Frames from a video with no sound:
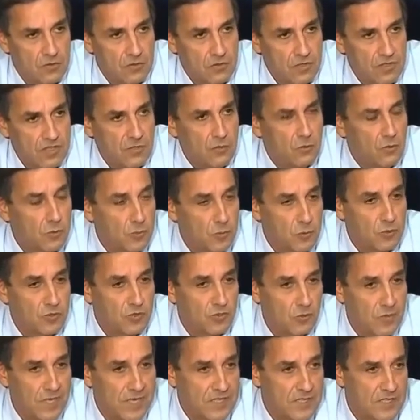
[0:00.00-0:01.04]
European
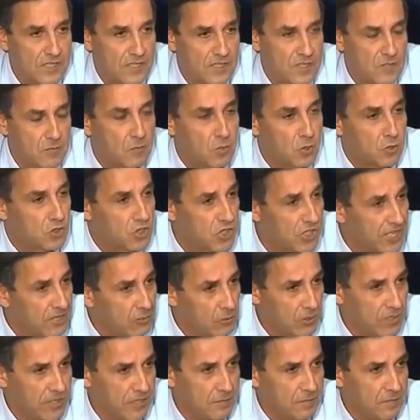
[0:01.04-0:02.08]
crisis more
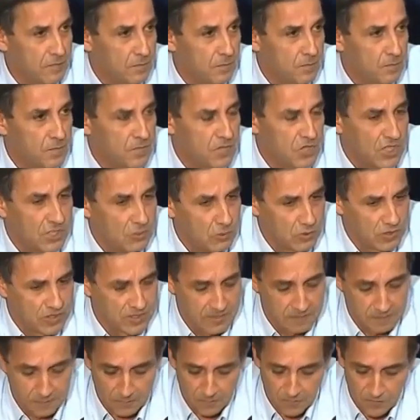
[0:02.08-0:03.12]
generally.
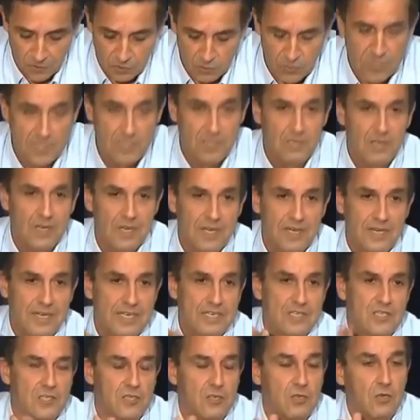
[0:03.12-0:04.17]
You see,
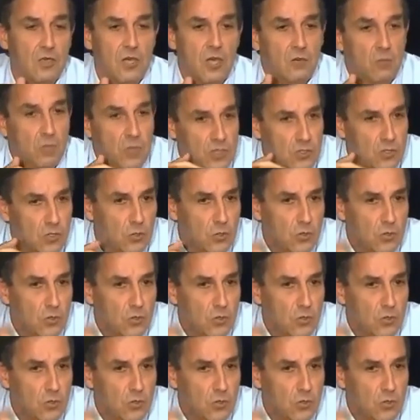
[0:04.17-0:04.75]
it's we're